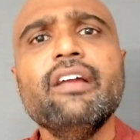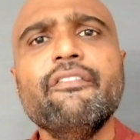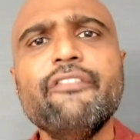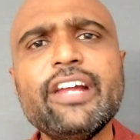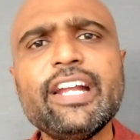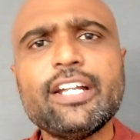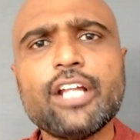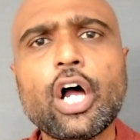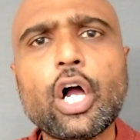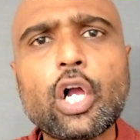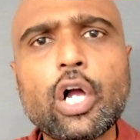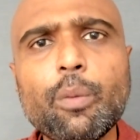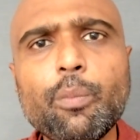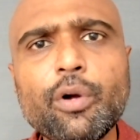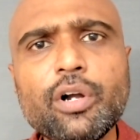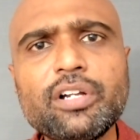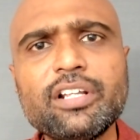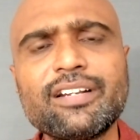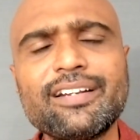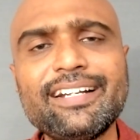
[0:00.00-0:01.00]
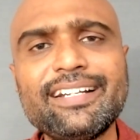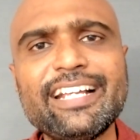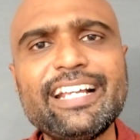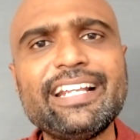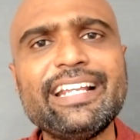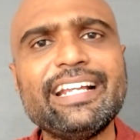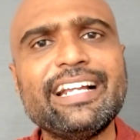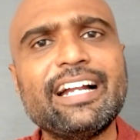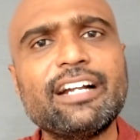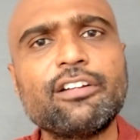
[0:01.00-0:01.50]
we talk about
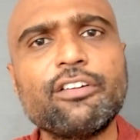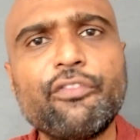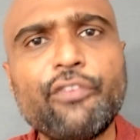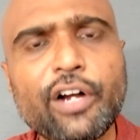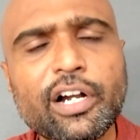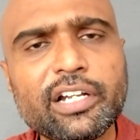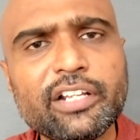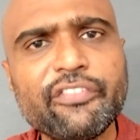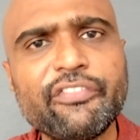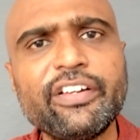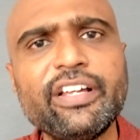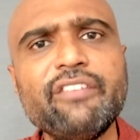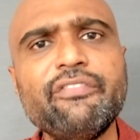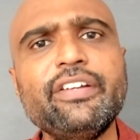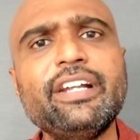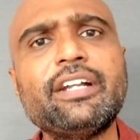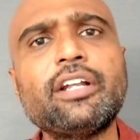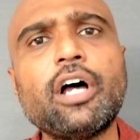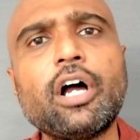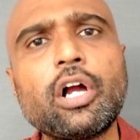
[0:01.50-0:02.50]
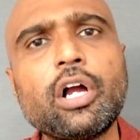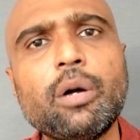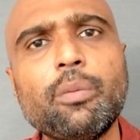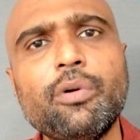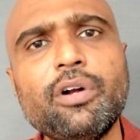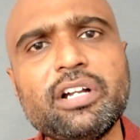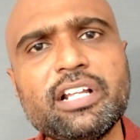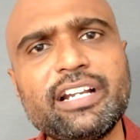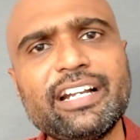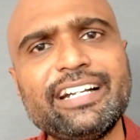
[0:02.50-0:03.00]
retiring at 45, we talk
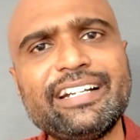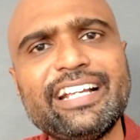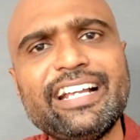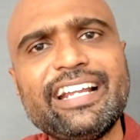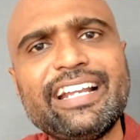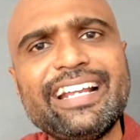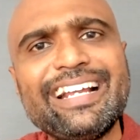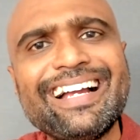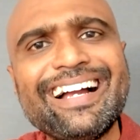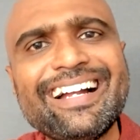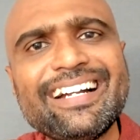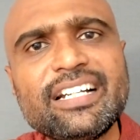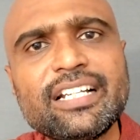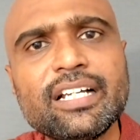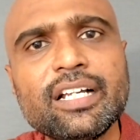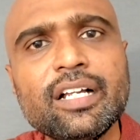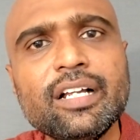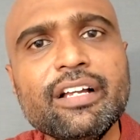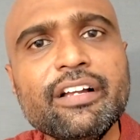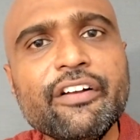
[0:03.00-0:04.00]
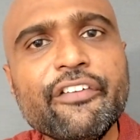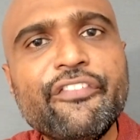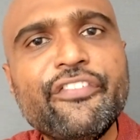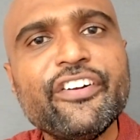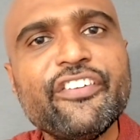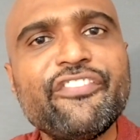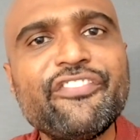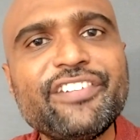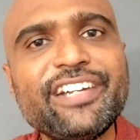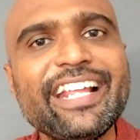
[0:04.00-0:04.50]
about retiring at
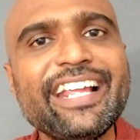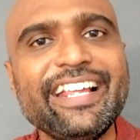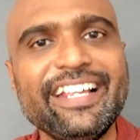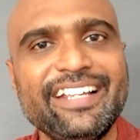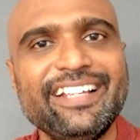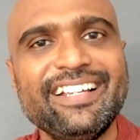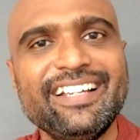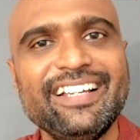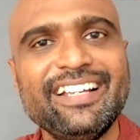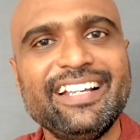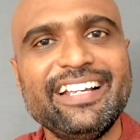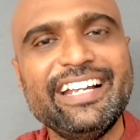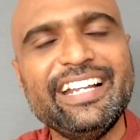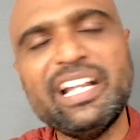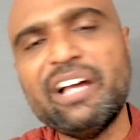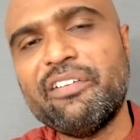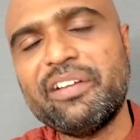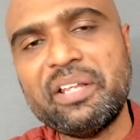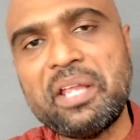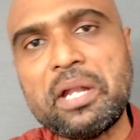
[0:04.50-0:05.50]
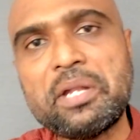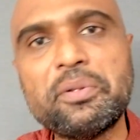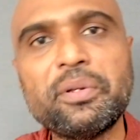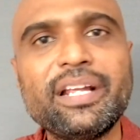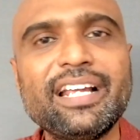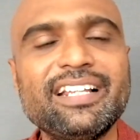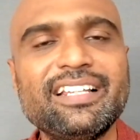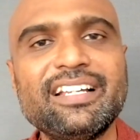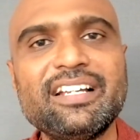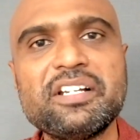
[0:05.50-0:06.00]
50 in our
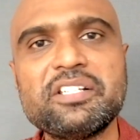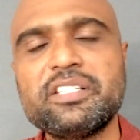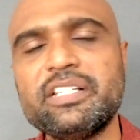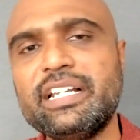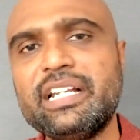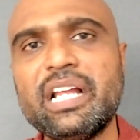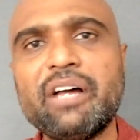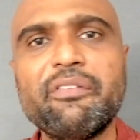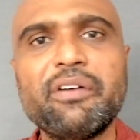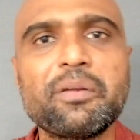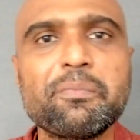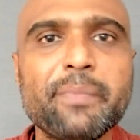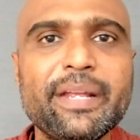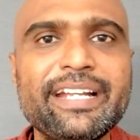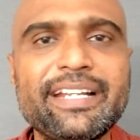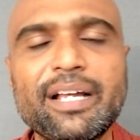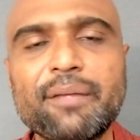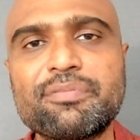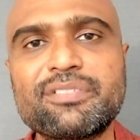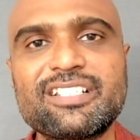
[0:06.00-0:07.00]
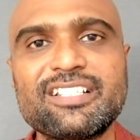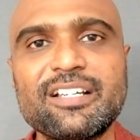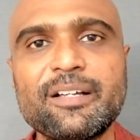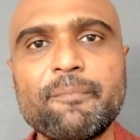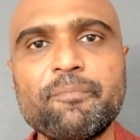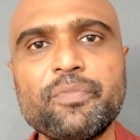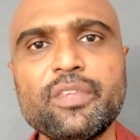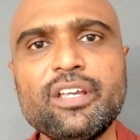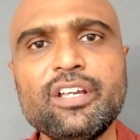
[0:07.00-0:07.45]
get-togethers, in our meetups.